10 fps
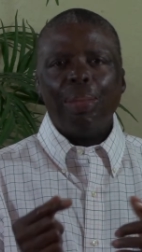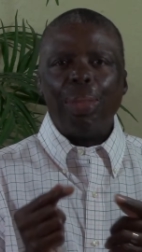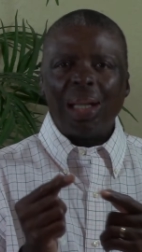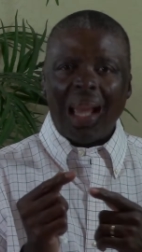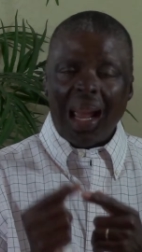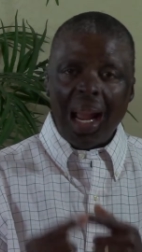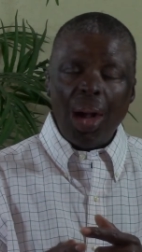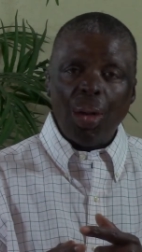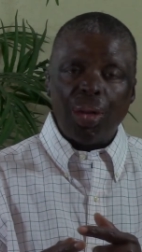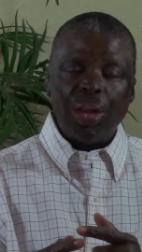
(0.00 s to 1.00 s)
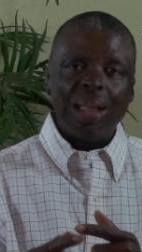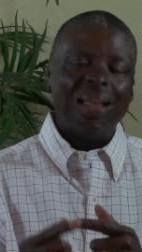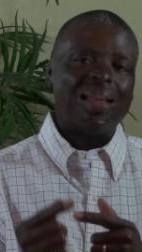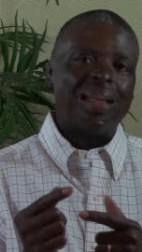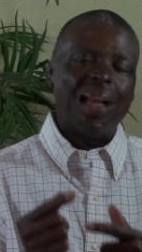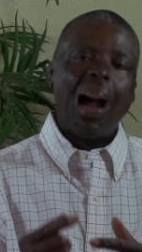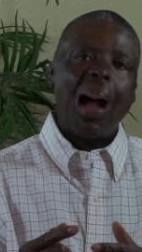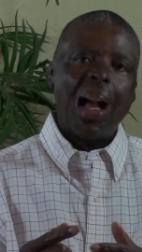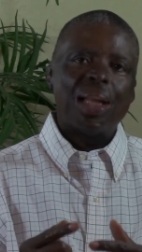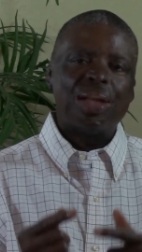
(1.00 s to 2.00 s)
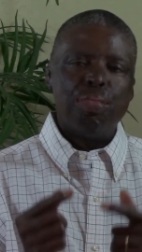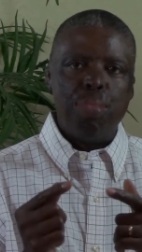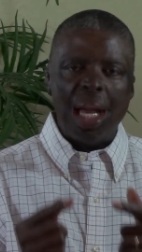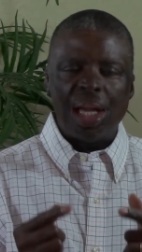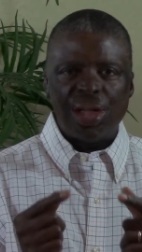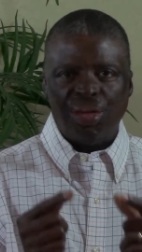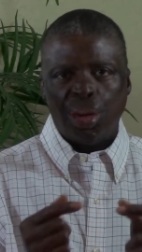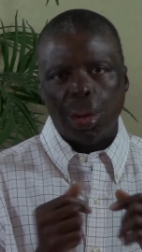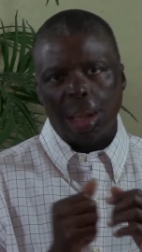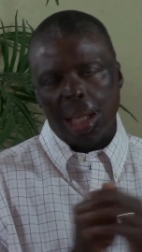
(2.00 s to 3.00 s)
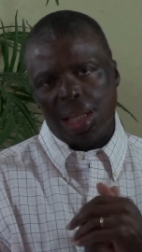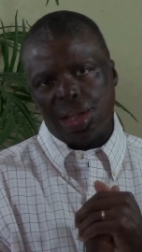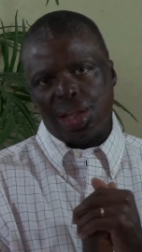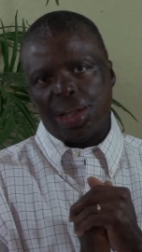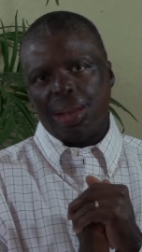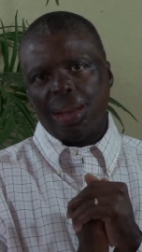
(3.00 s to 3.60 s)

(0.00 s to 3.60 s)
But health is God's best for us.